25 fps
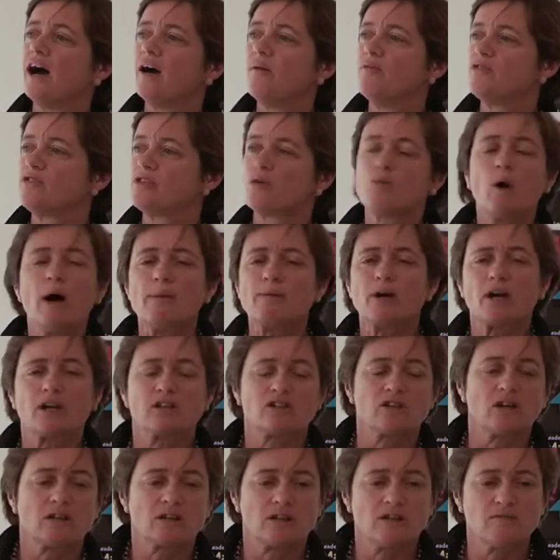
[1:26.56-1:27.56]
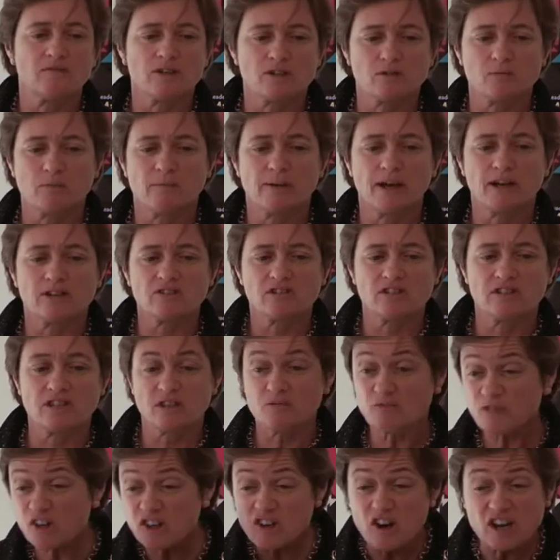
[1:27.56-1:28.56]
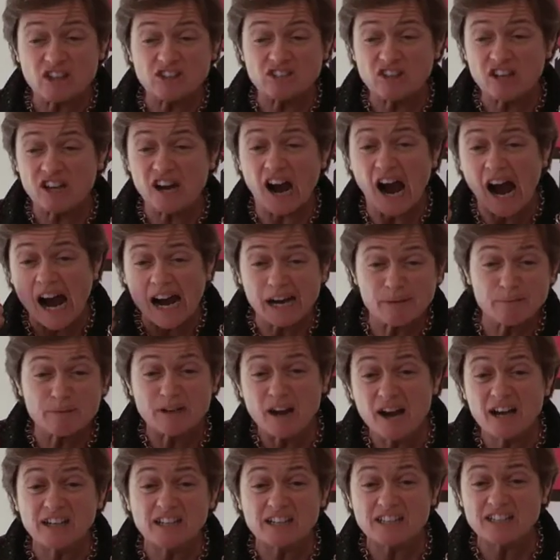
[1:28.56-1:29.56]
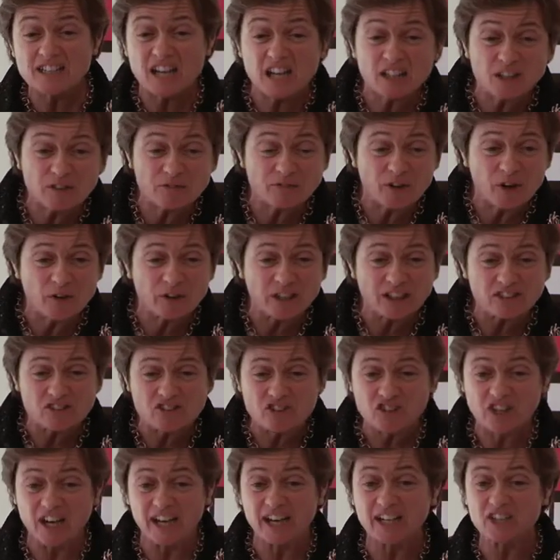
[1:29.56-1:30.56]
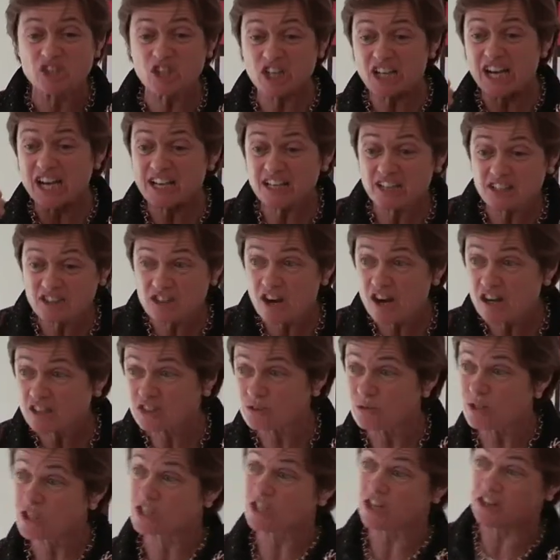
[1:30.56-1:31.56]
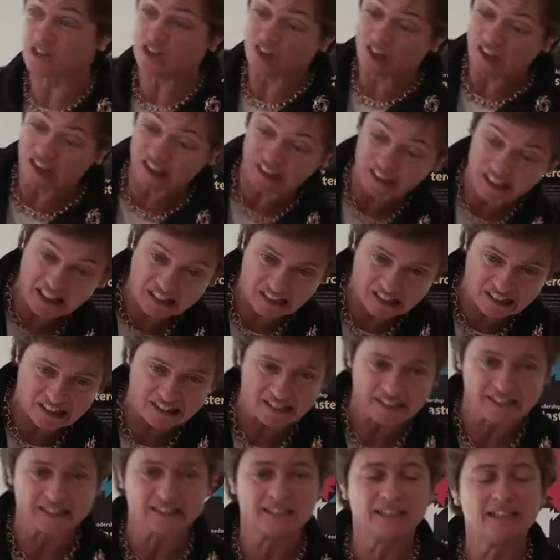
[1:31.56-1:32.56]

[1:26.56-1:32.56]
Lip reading: said, well, I'm not going to talk to the investment bankers. I said, for Christ's sake, I'm not a telephone exchange. You got to talk to each other. Click.